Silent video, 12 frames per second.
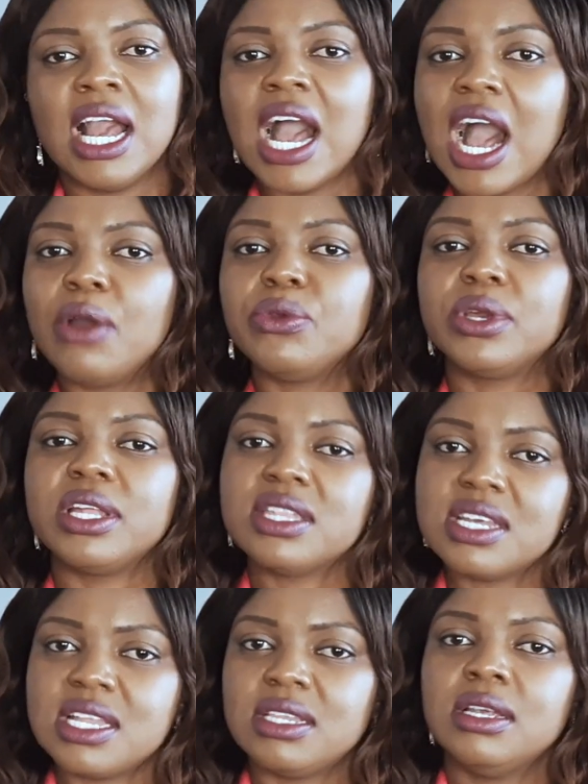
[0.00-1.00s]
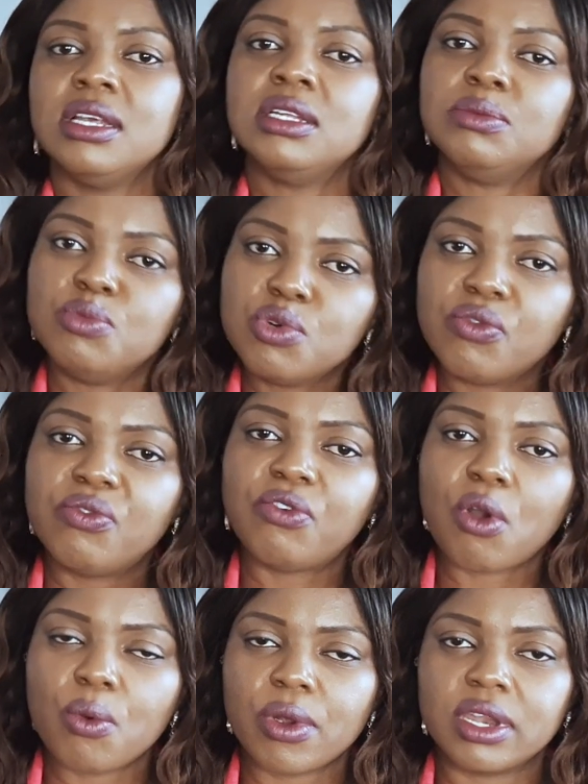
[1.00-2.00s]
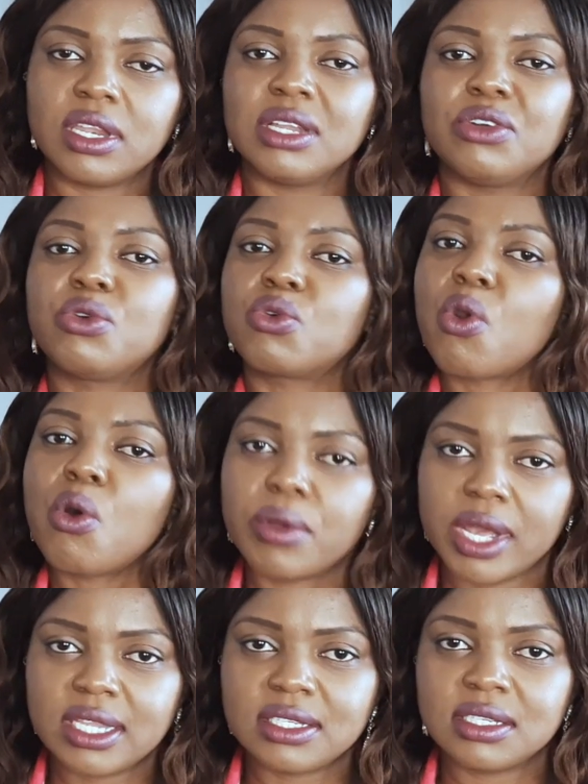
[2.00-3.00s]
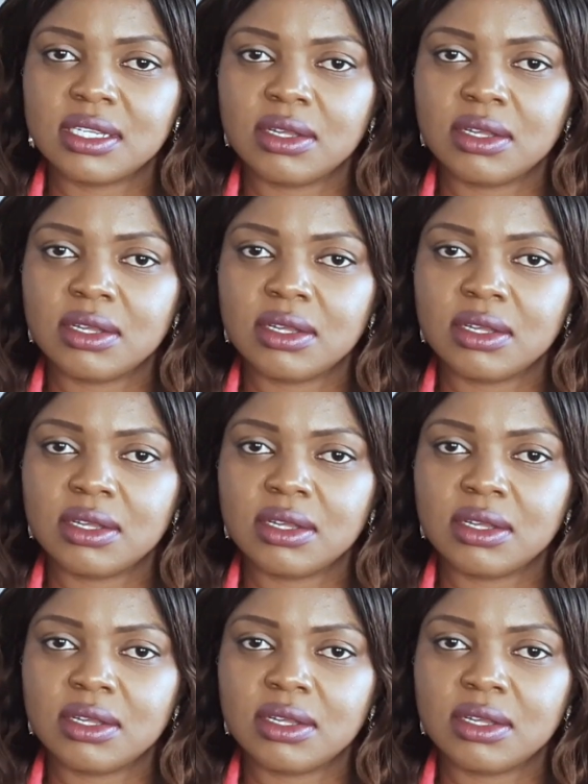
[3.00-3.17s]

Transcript: how you can then move forward and grow it.